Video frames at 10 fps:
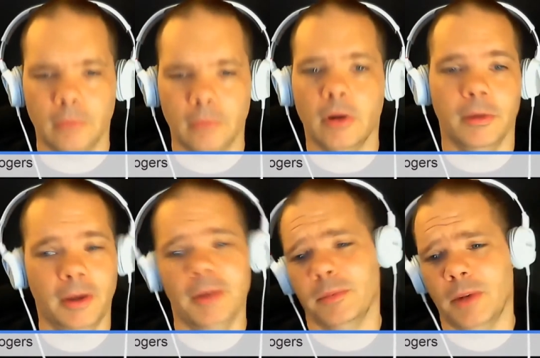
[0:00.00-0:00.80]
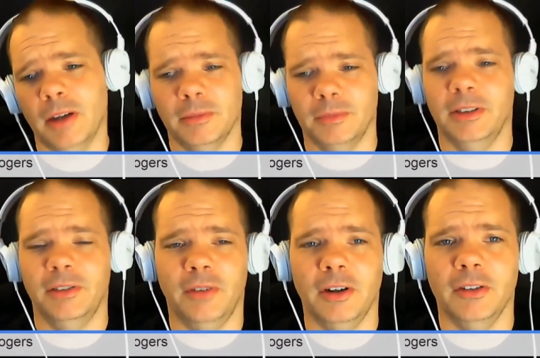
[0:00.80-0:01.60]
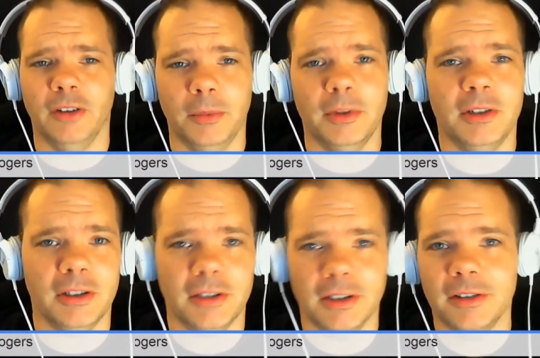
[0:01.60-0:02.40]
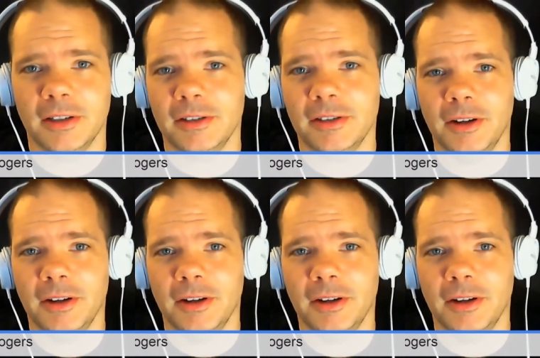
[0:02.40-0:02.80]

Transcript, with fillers: Okay. Well, well, as far as RPGs, it's